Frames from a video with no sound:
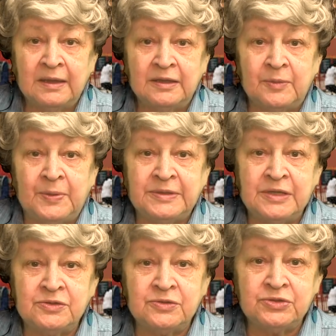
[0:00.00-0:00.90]
The
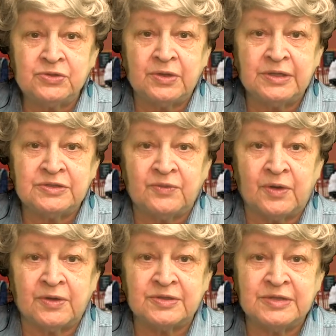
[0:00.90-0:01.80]
potential shortage of
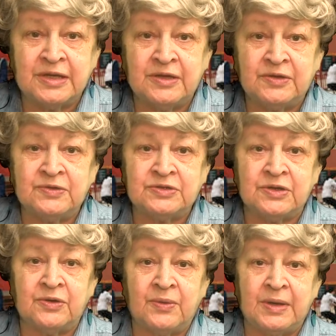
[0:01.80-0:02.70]
workers needed to
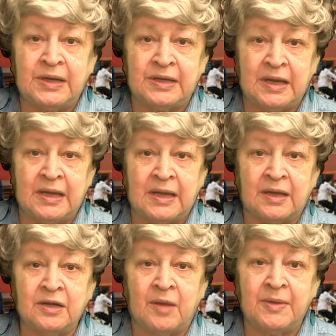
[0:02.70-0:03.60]
generate
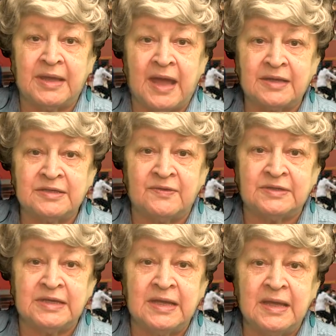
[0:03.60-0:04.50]
economic
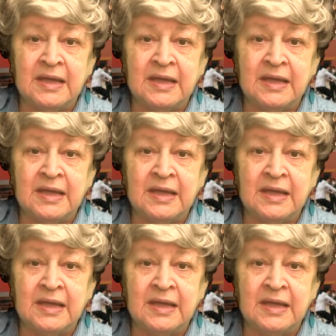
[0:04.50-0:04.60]
activity